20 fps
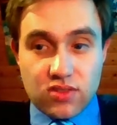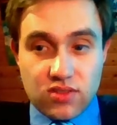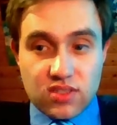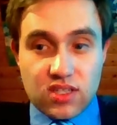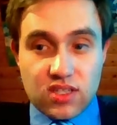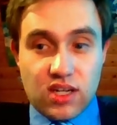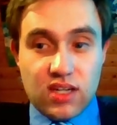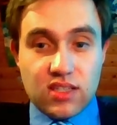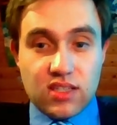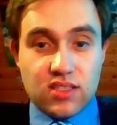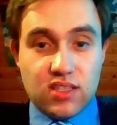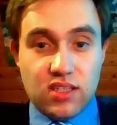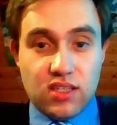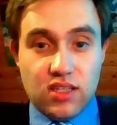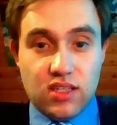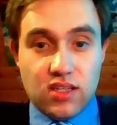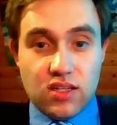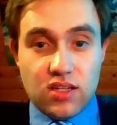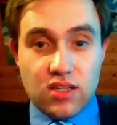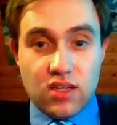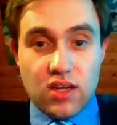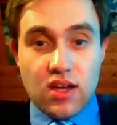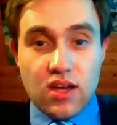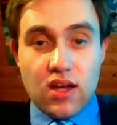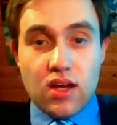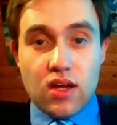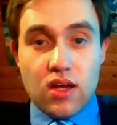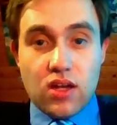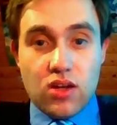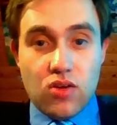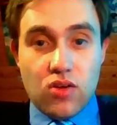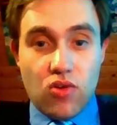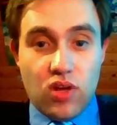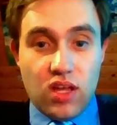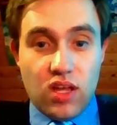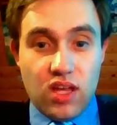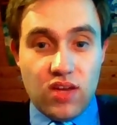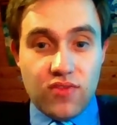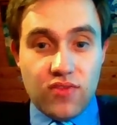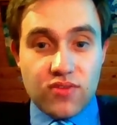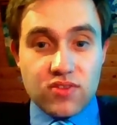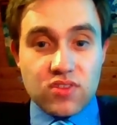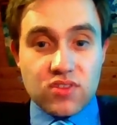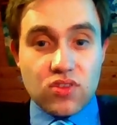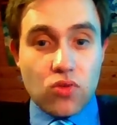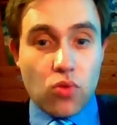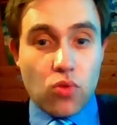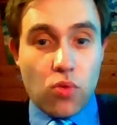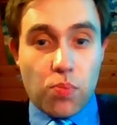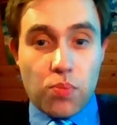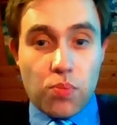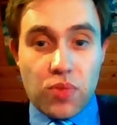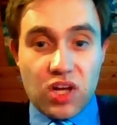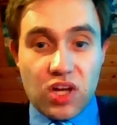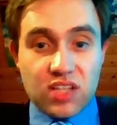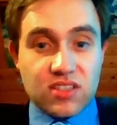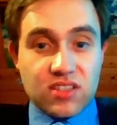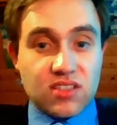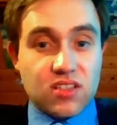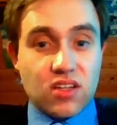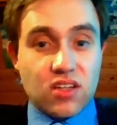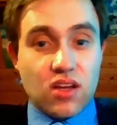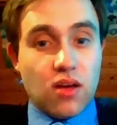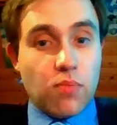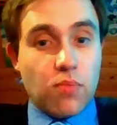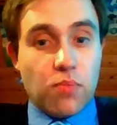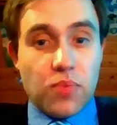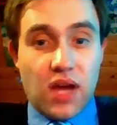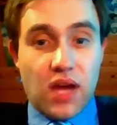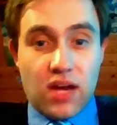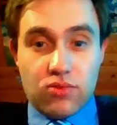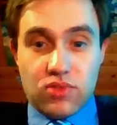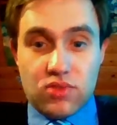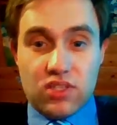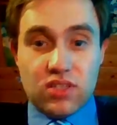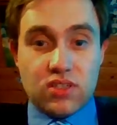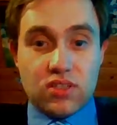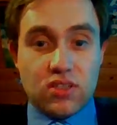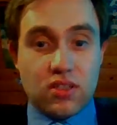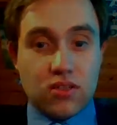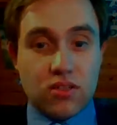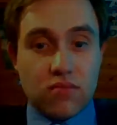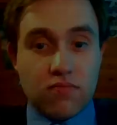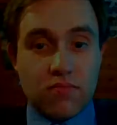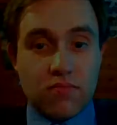society. No ifs or buts about it.